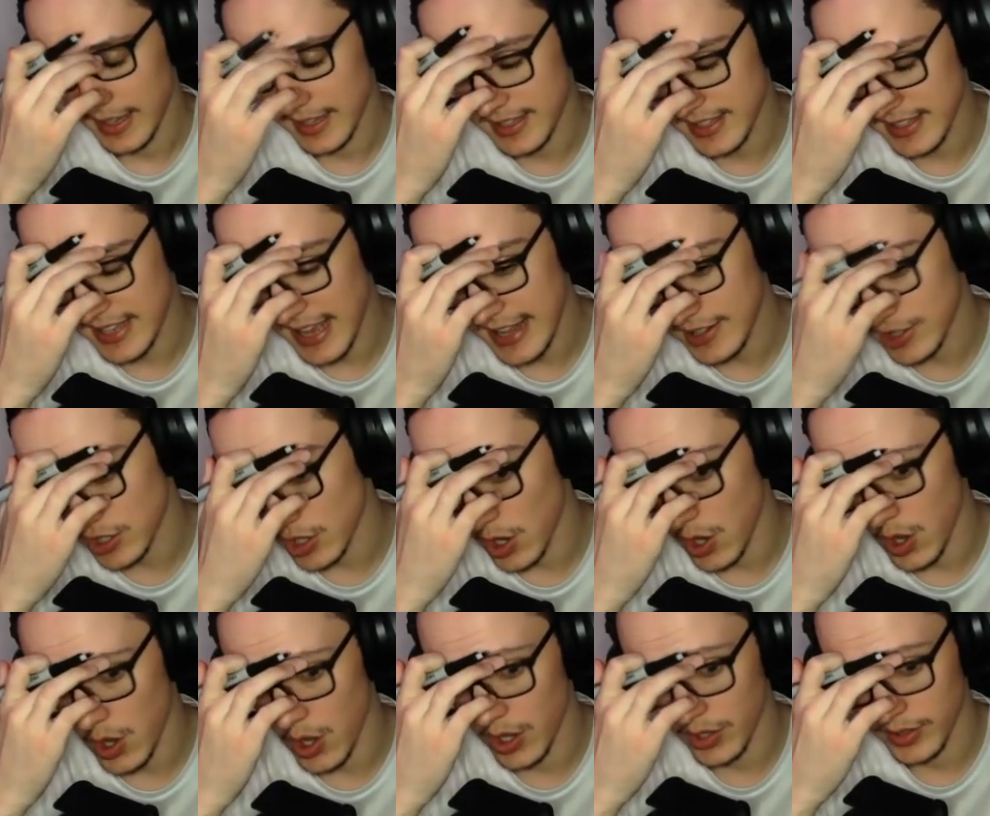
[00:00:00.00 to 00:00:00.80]
his
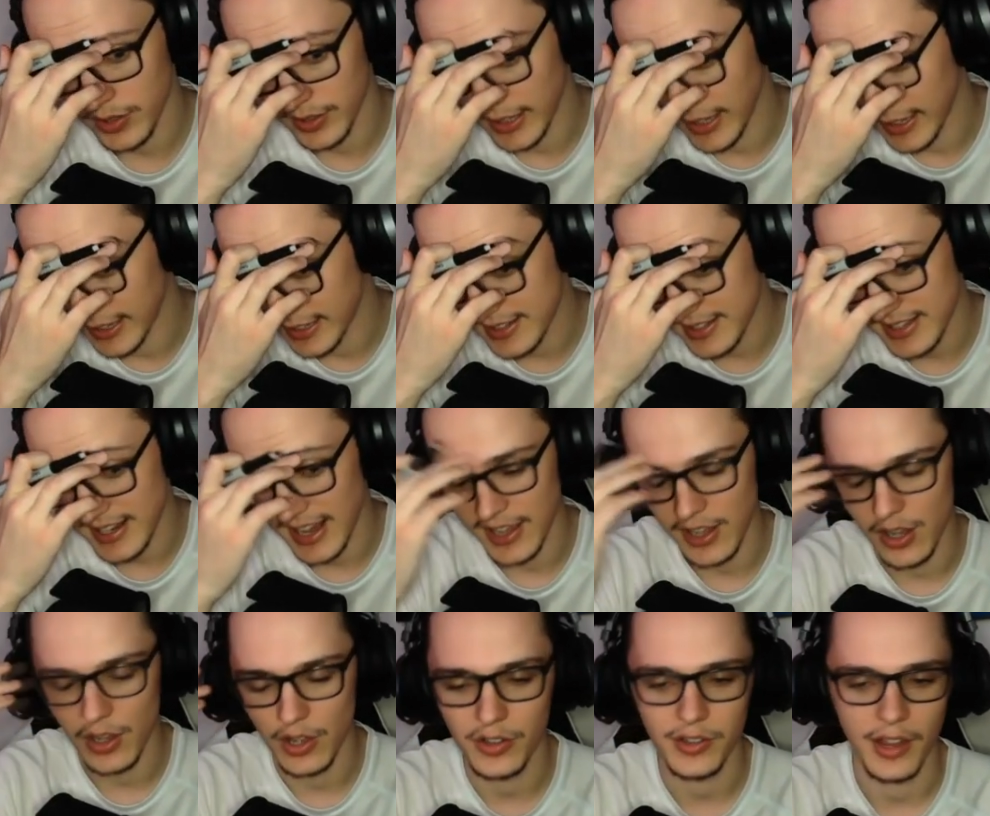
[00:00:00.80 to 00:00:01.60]
sets on like,
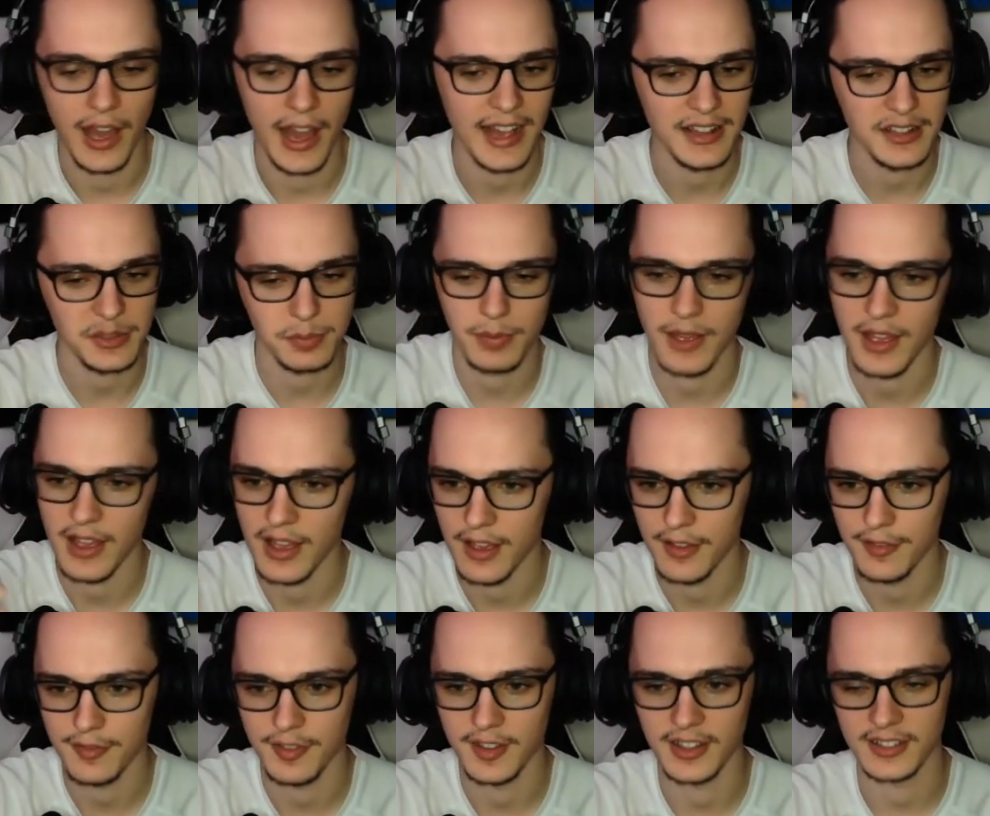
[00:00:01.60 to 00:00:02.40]
say, on as
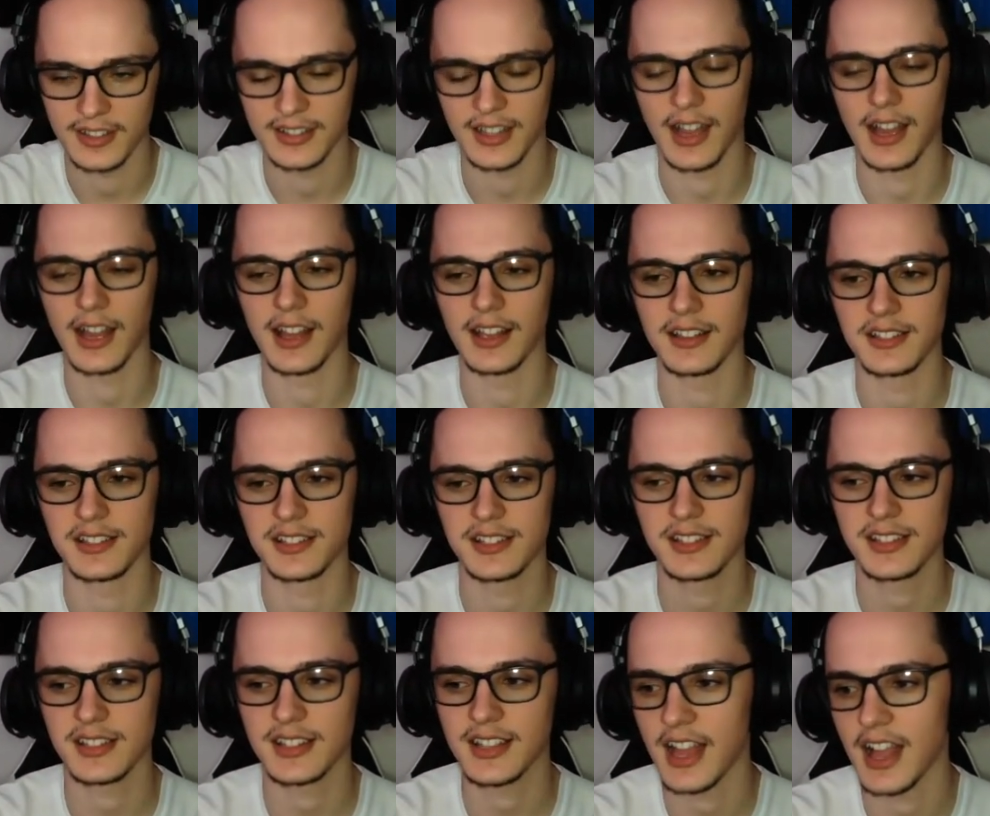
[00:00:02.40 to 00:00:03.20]
perfect
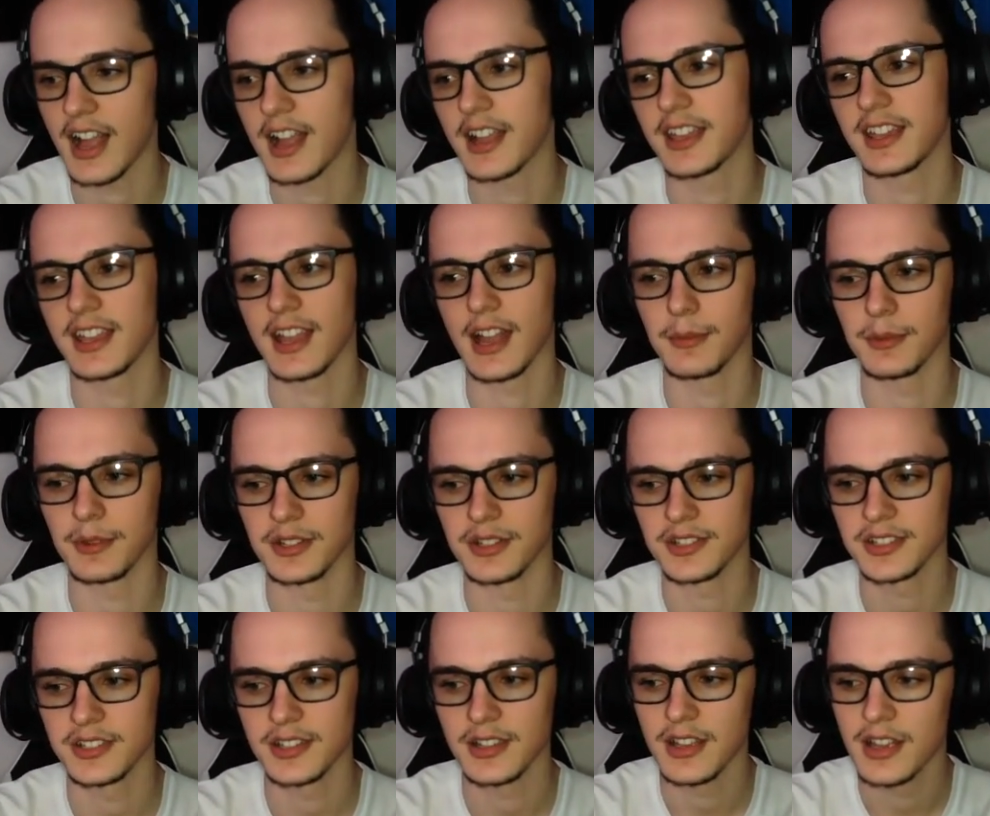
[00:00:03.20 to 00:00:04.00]
as
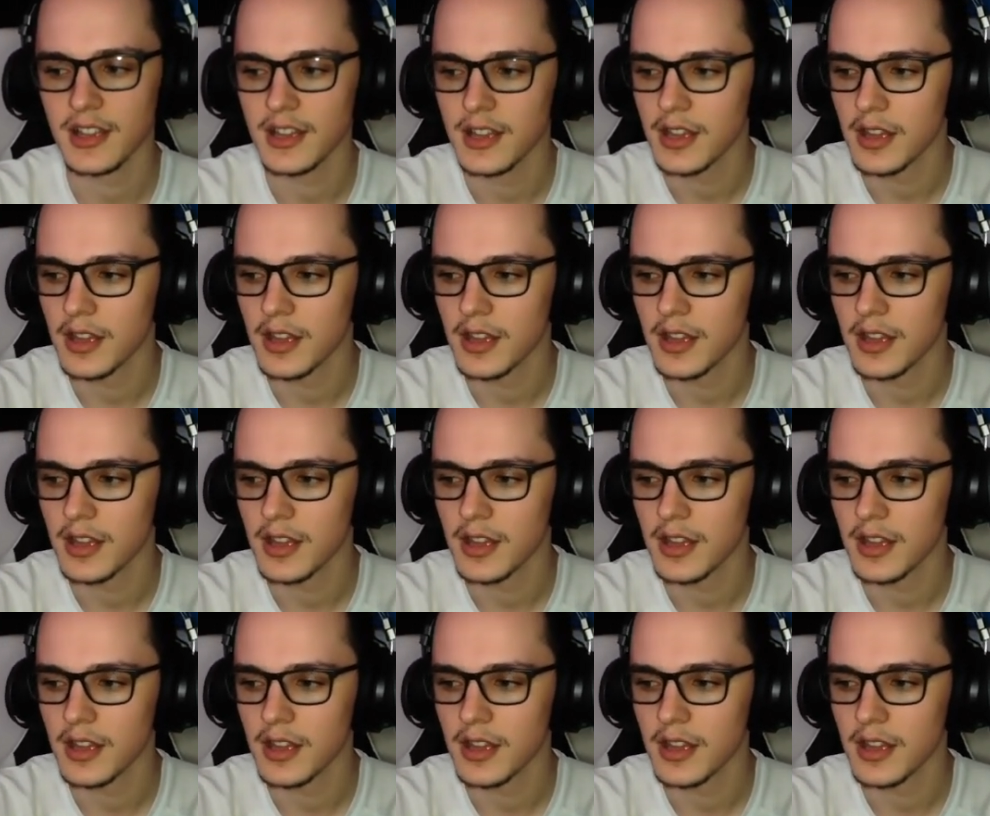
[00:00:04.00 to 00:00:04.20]
Kageyama's,